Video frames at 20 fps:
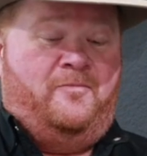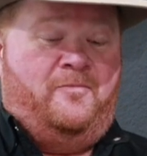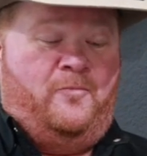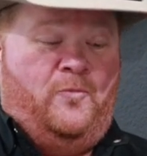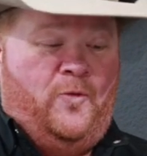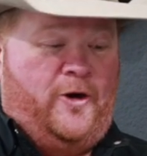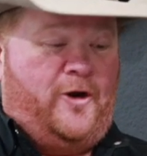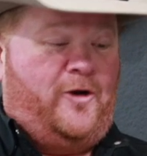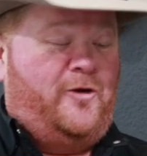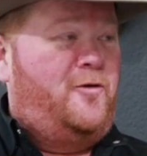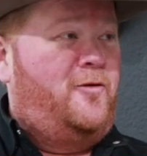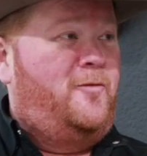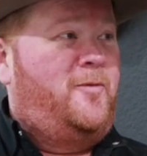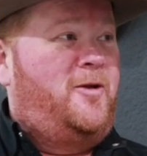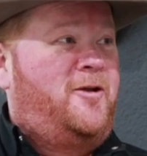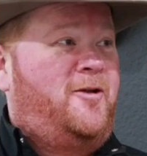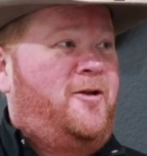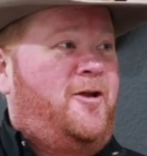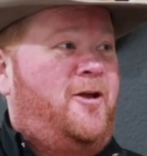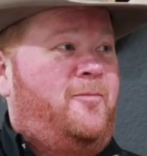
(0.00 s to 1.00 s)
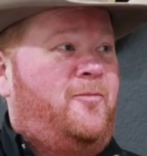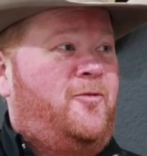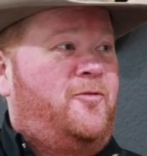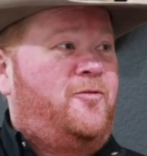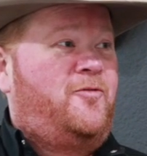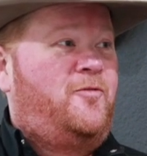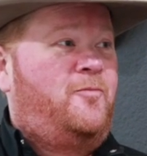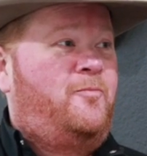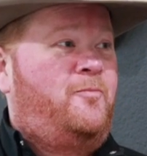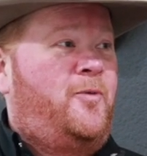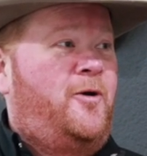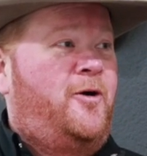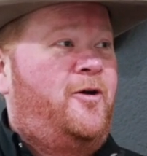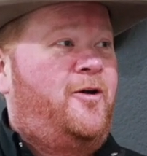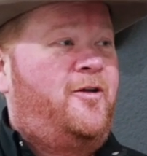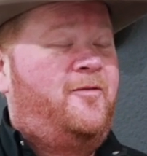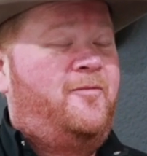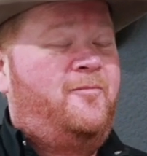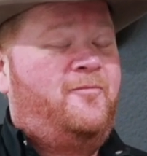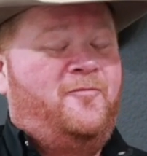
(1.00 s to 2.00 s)
working on me in an ambulance.
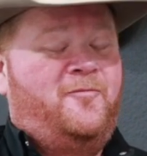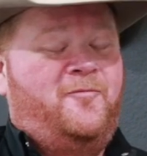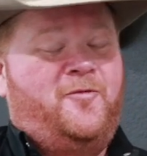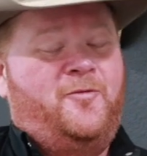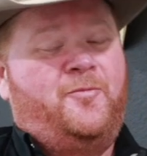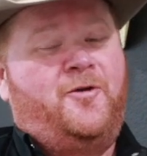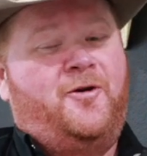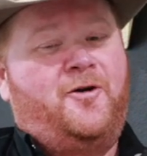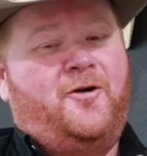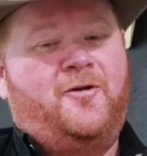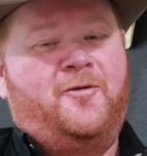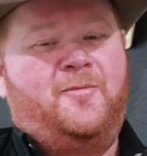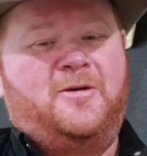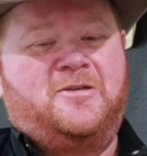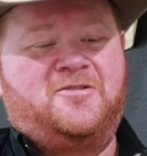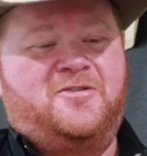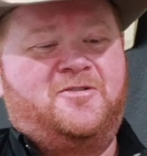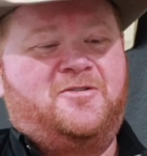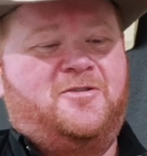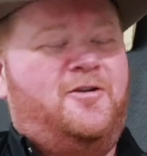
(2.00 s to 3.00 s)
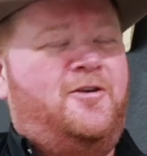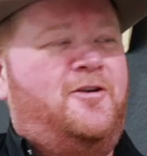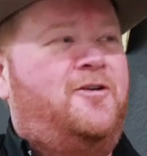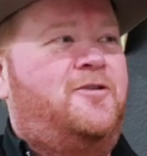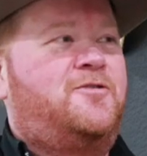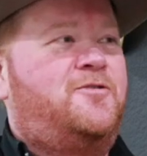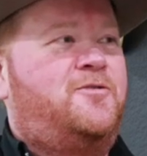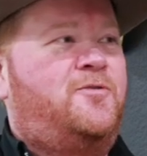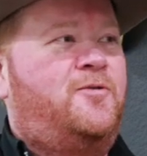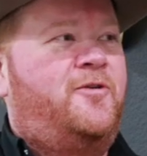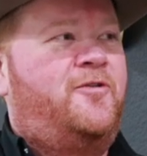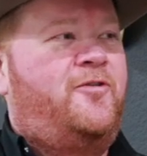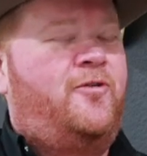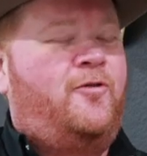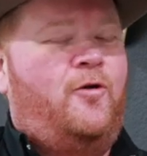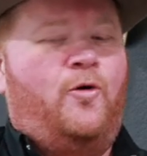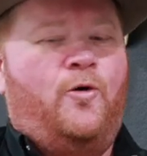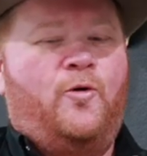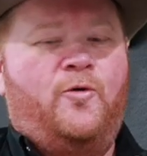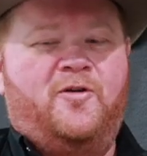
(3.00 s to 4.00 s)
But from talking to my sister and hearing their stories, he's
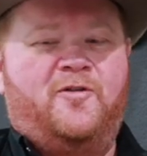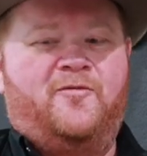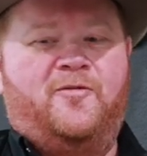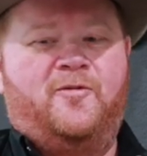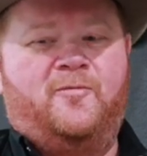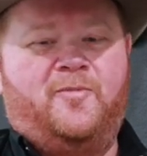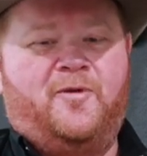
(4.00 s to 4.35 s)
a whole different